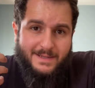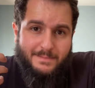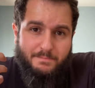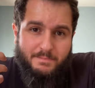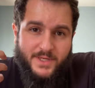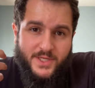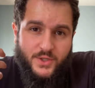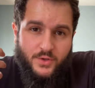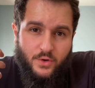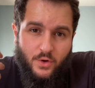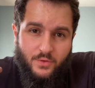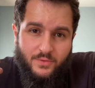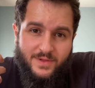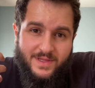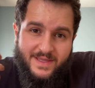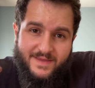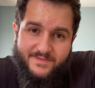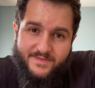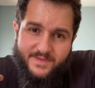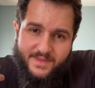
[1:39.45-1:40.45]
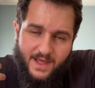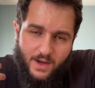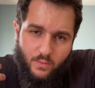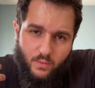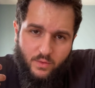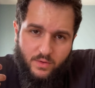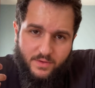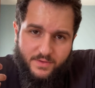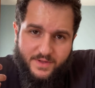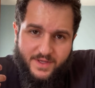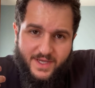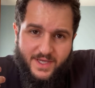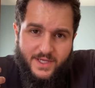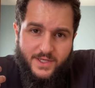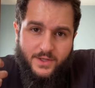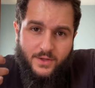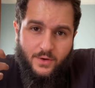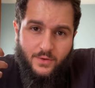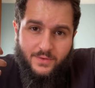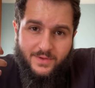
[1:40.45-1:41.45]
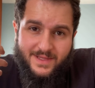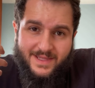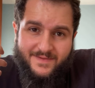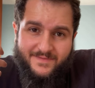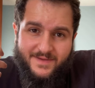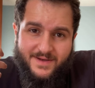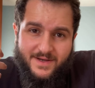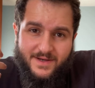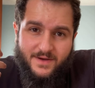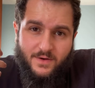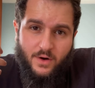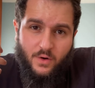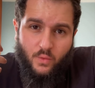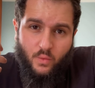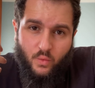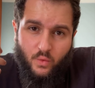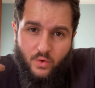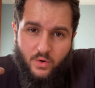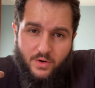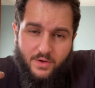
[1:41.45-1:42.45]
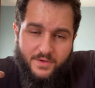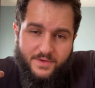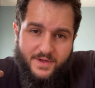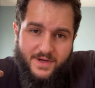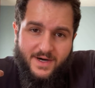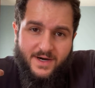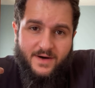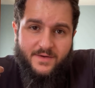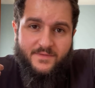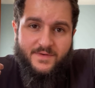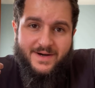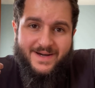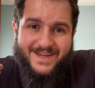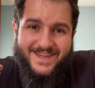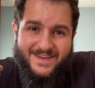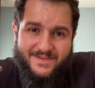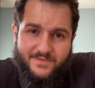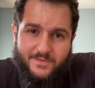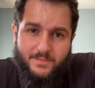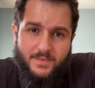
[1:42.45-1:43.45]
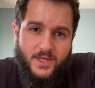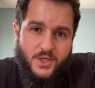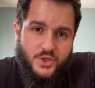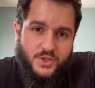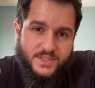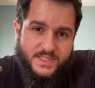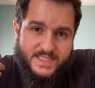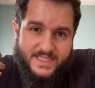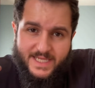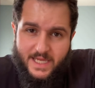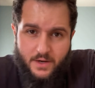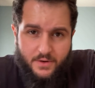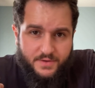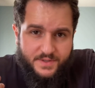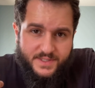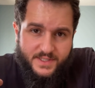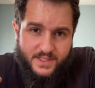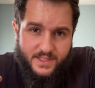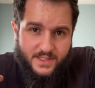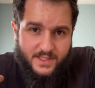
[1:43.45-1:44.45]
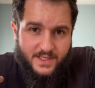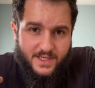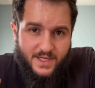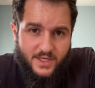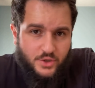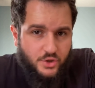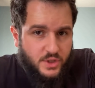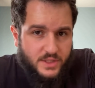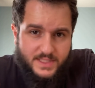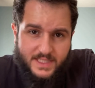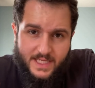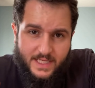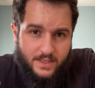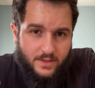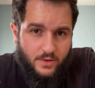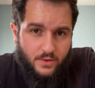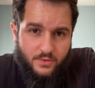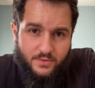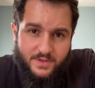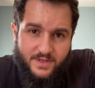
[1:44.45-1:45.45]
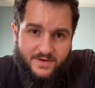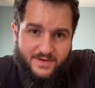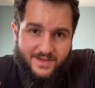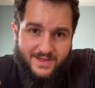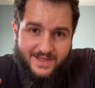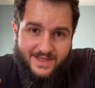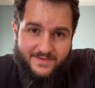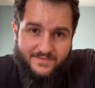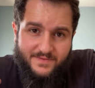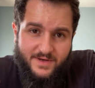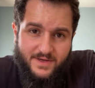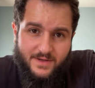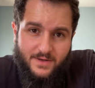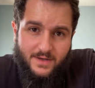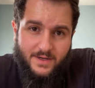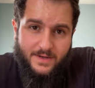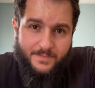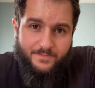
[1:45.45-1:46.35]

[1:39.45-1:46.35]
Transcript: But you don't live in that world. You don't live in a world of information scarcity, just like you don't live in a,